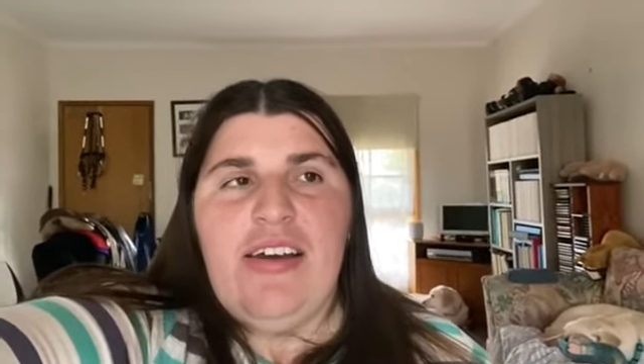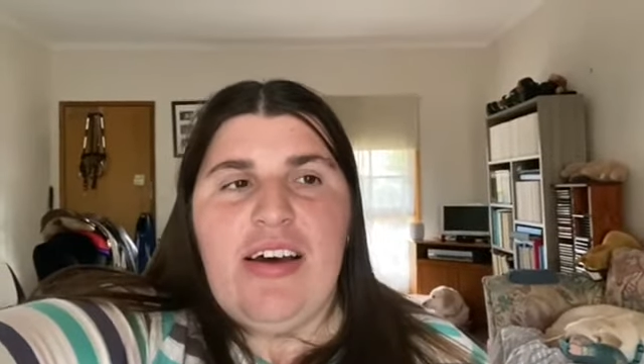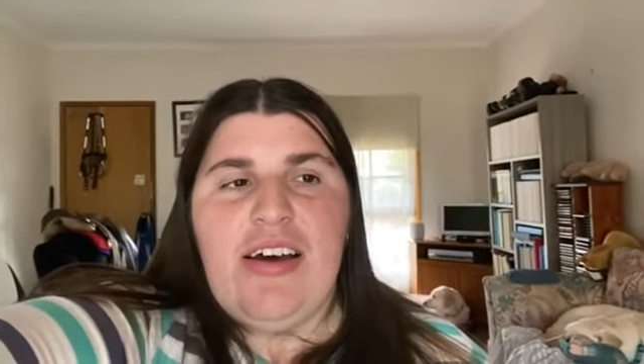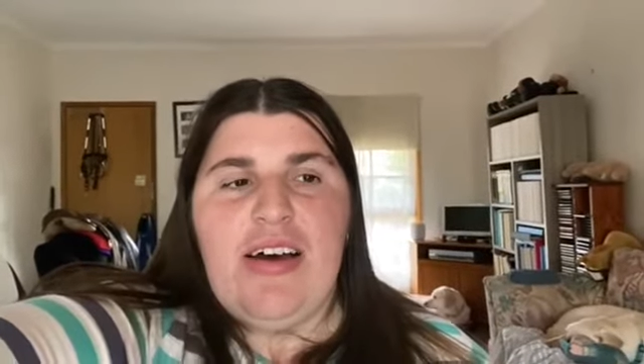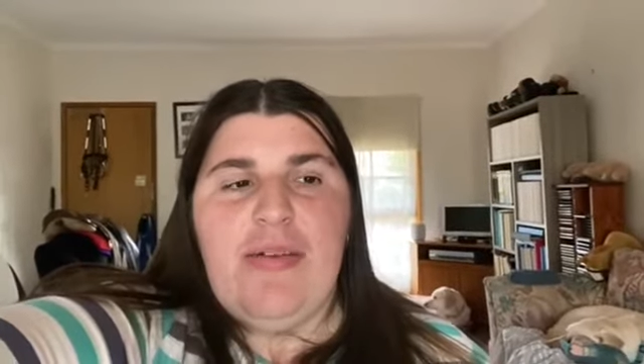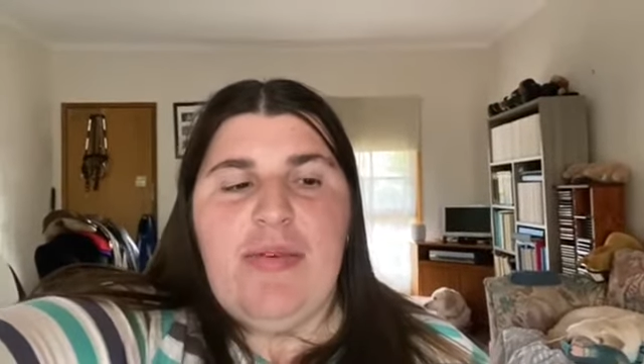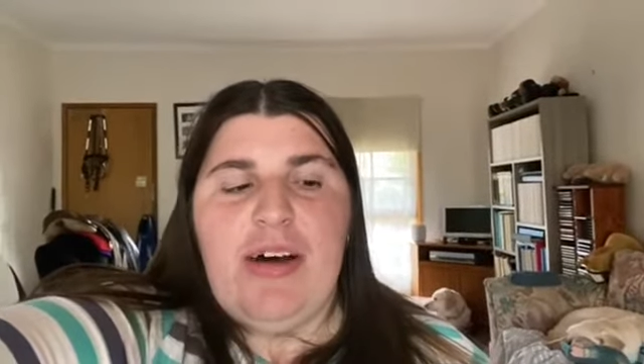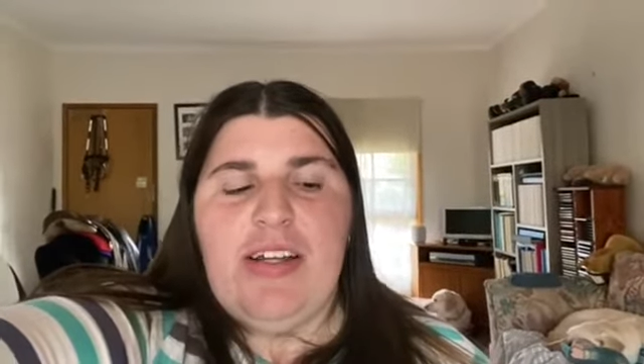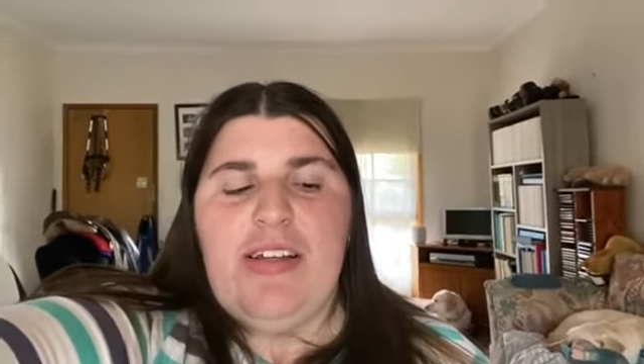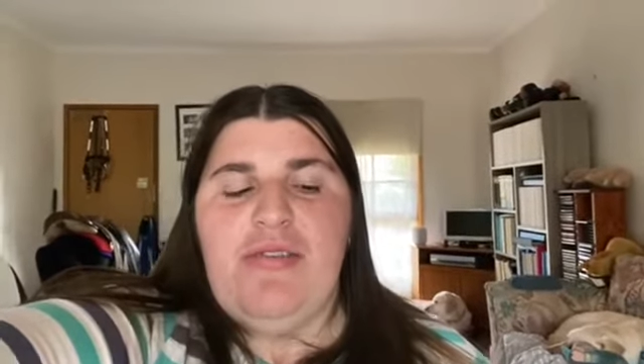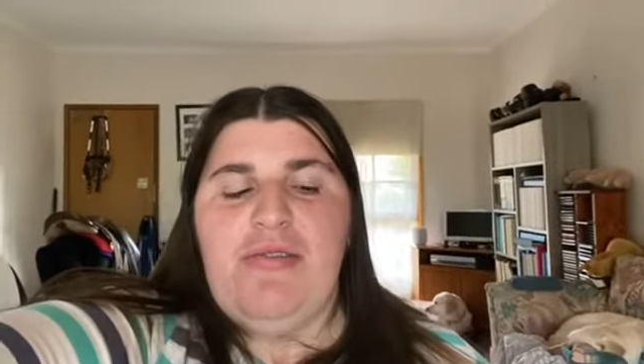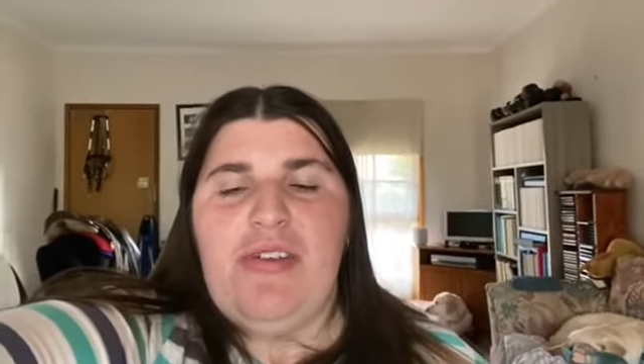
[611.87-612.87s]
Um, I did
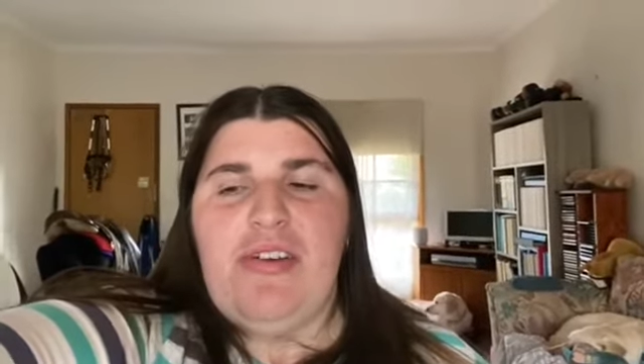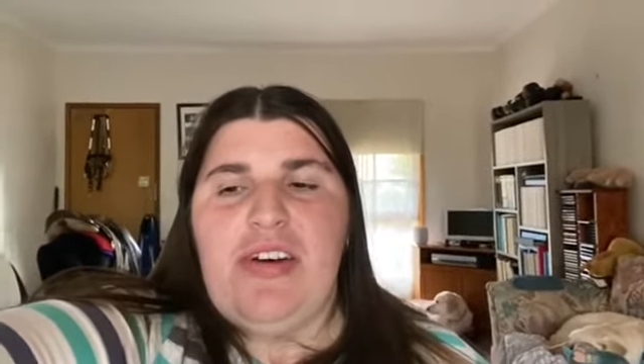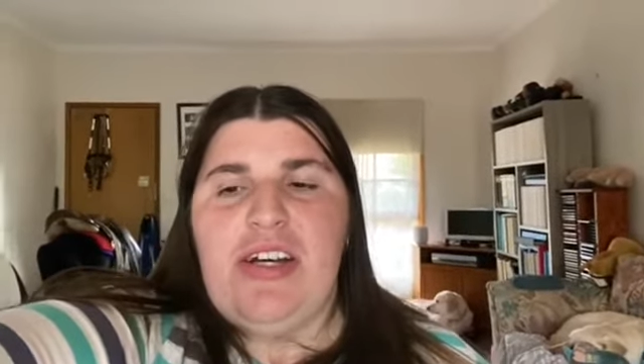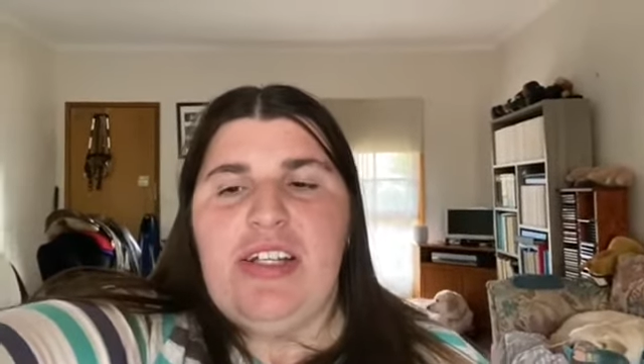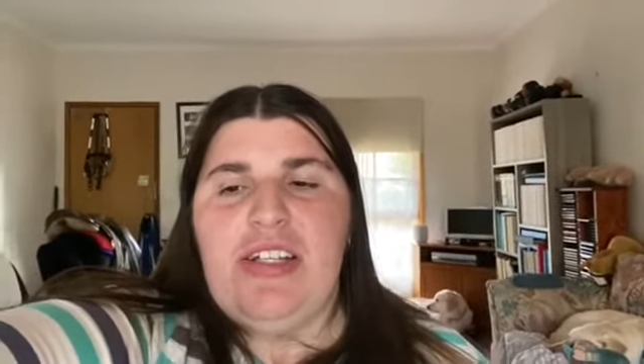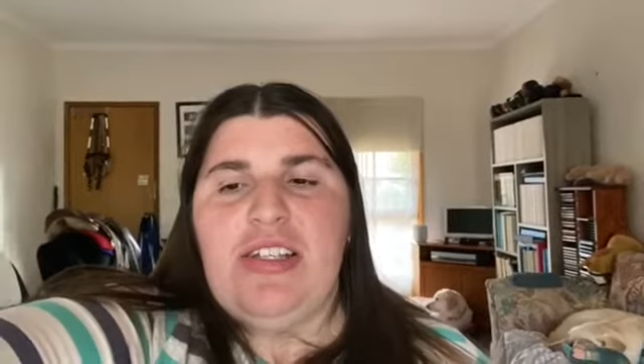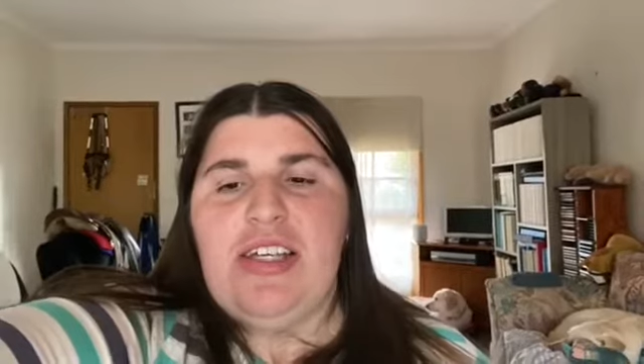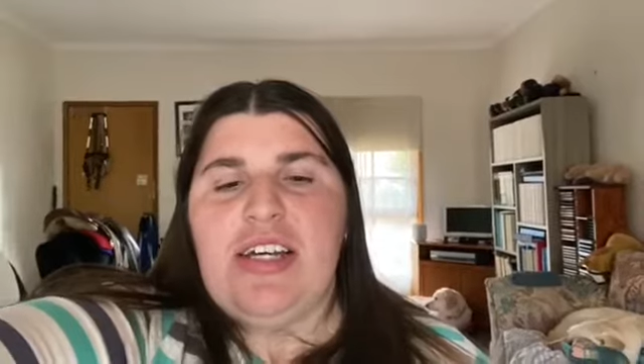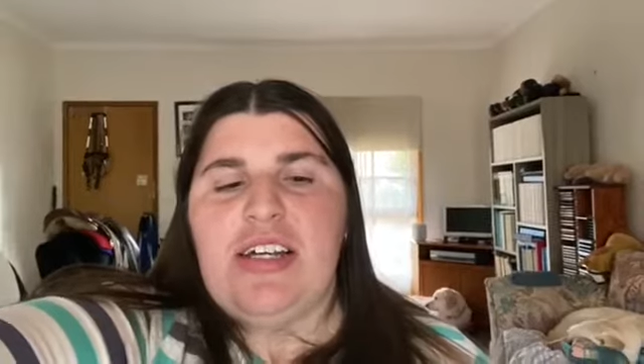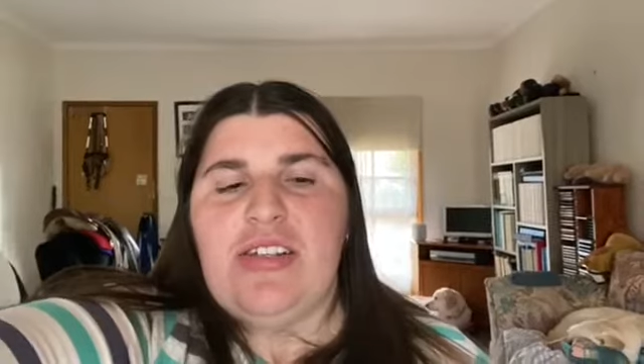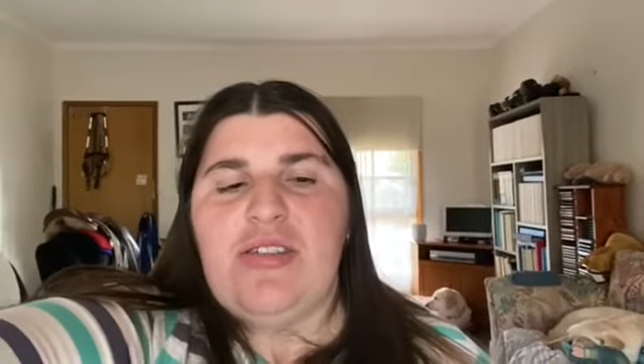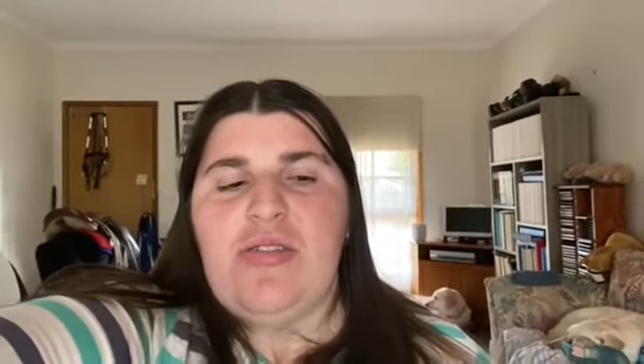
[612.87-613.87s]
it for 90
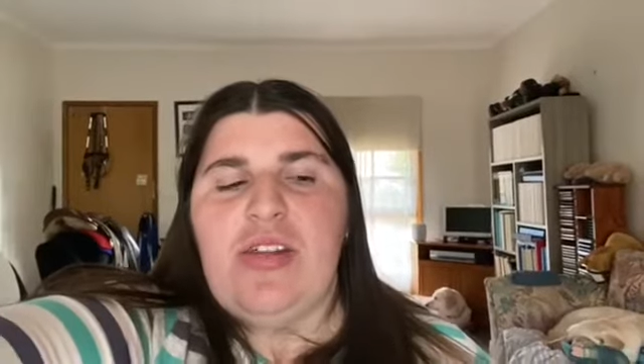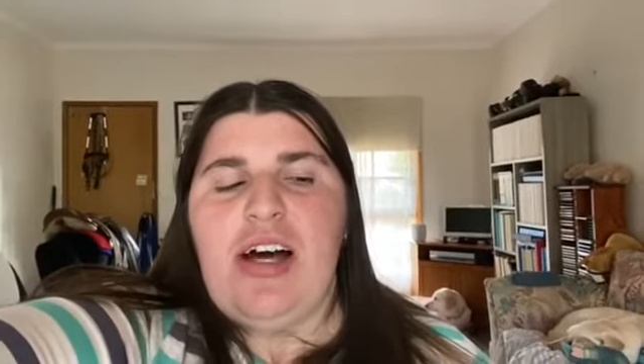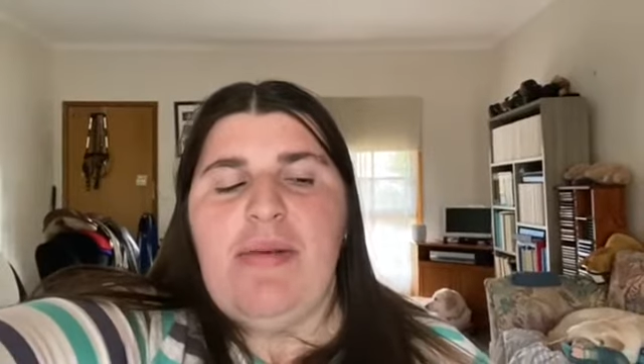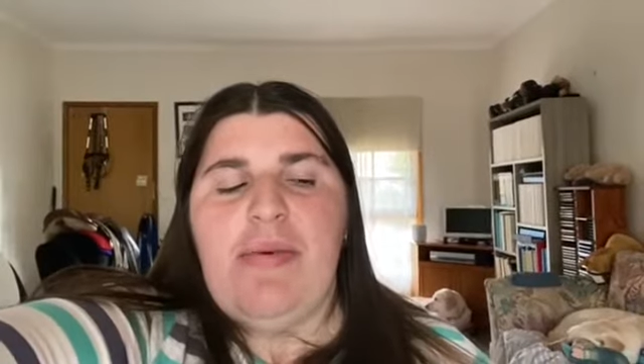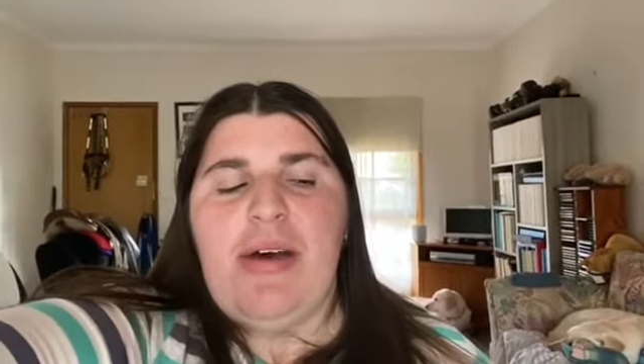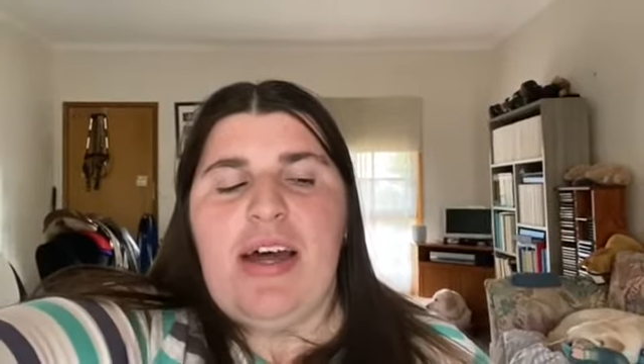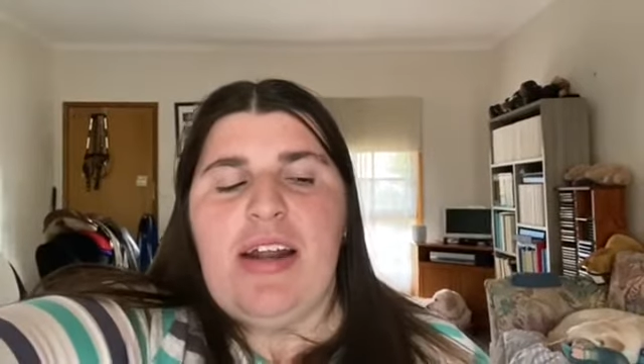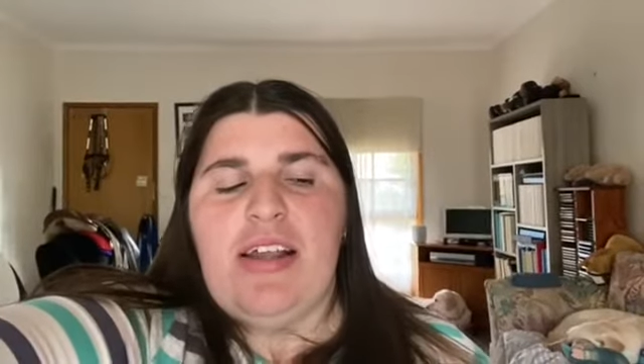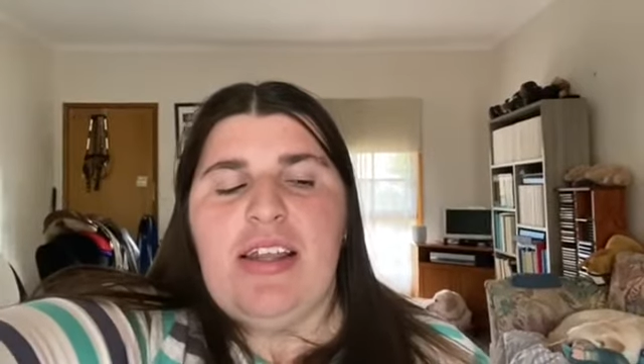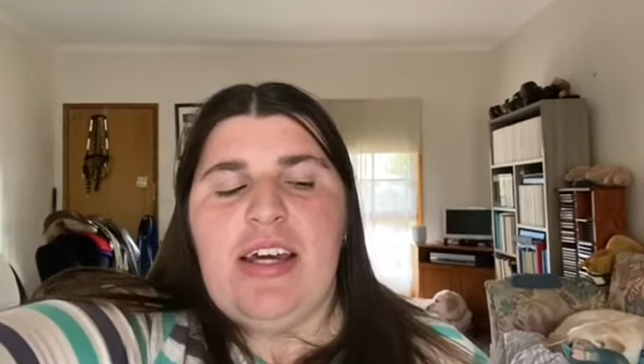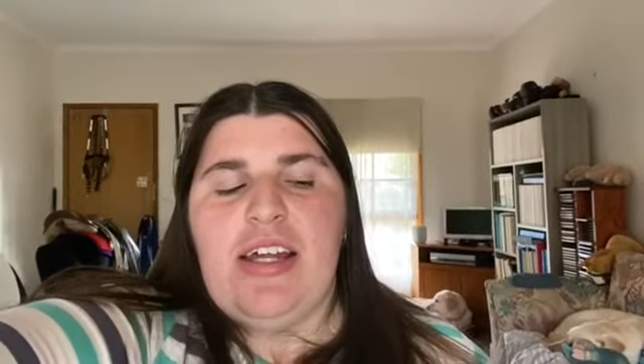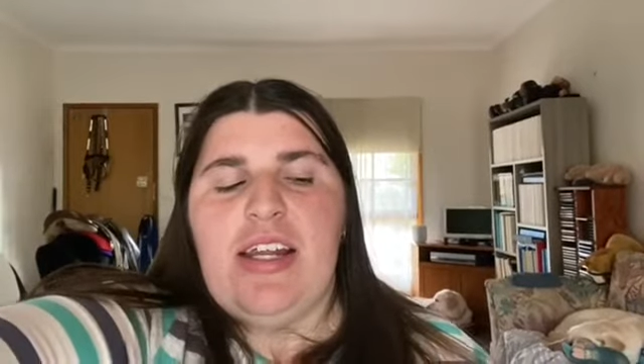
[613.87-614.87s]
seconds all up and I
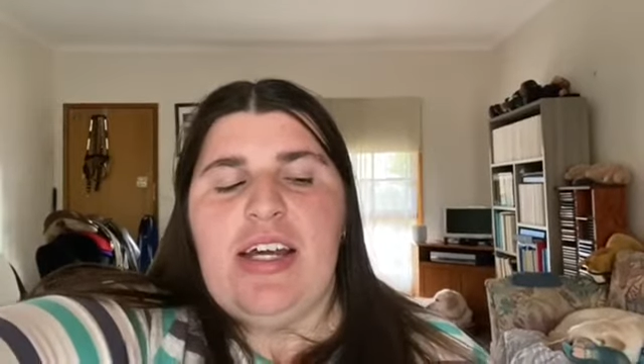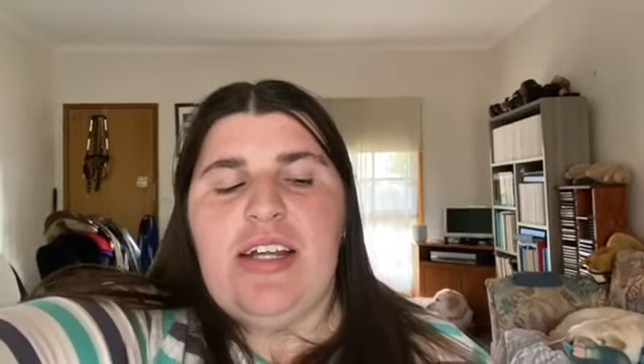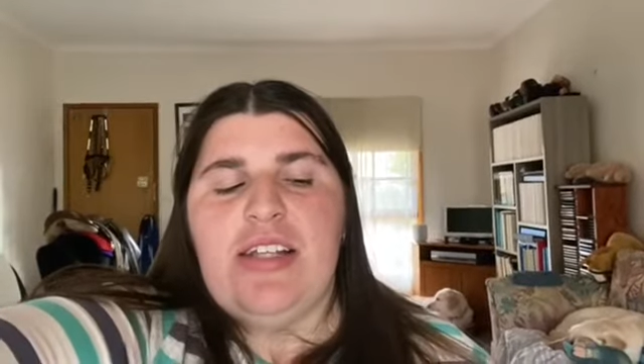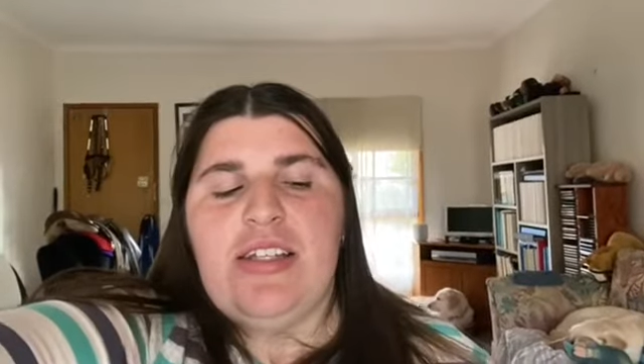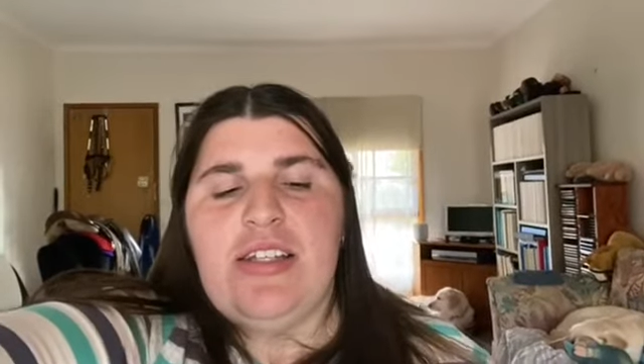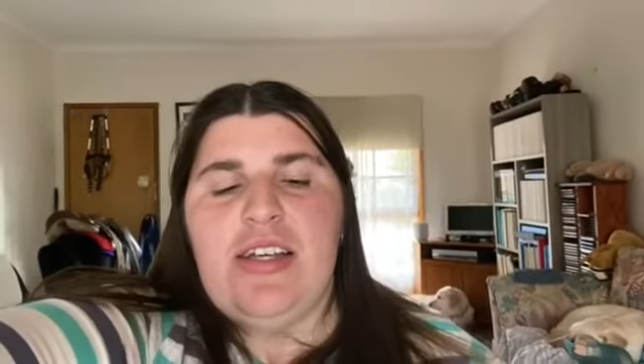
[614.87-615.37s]
think it needs